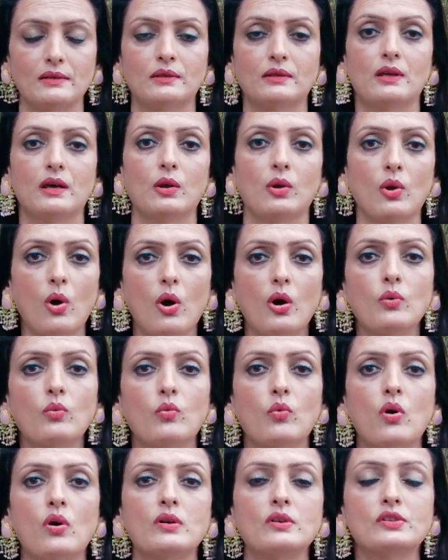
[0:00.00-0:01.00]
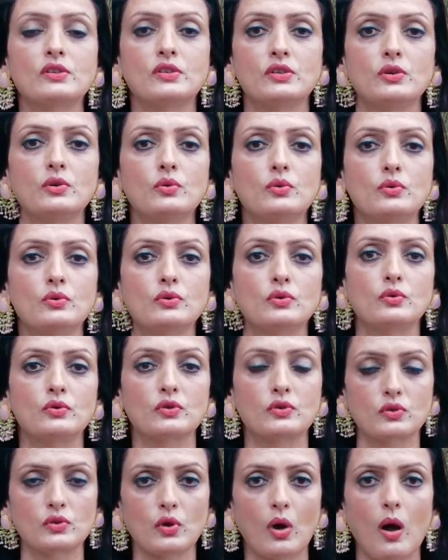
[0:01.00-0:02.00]
The Lord wants you to
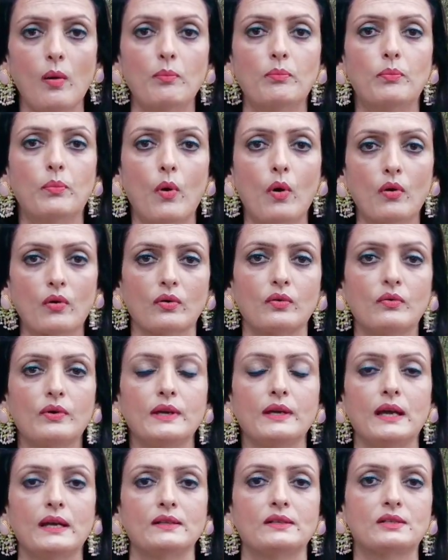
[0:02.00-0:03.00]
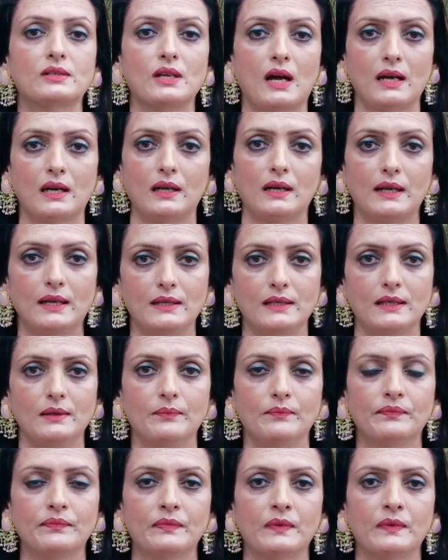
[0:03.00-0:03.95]
stop borrowing and start lending.